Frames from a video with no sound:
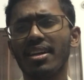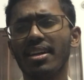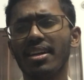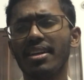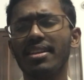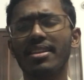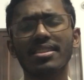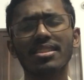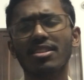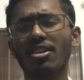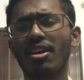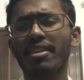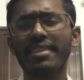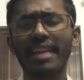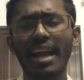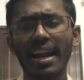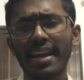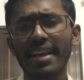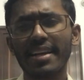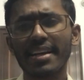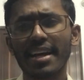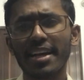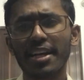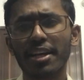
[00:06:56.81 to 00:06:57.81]
It is not
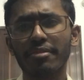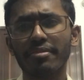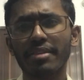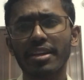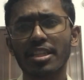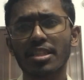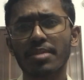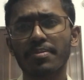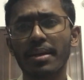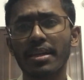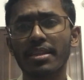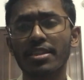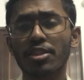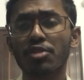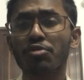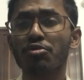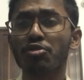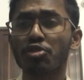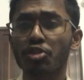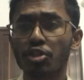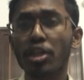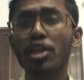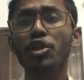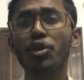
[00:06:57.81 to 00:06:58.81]
that a kind of expensive.
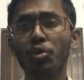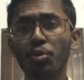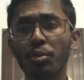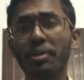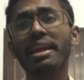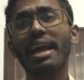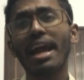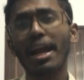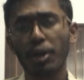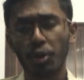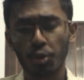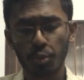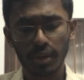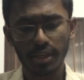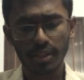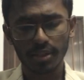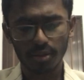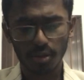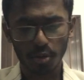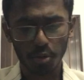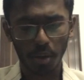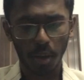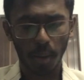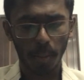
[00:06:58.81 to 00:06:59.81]
Still you can do it.
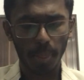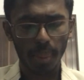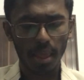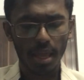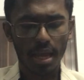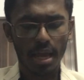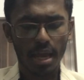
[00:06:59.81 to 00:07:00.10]
Okay.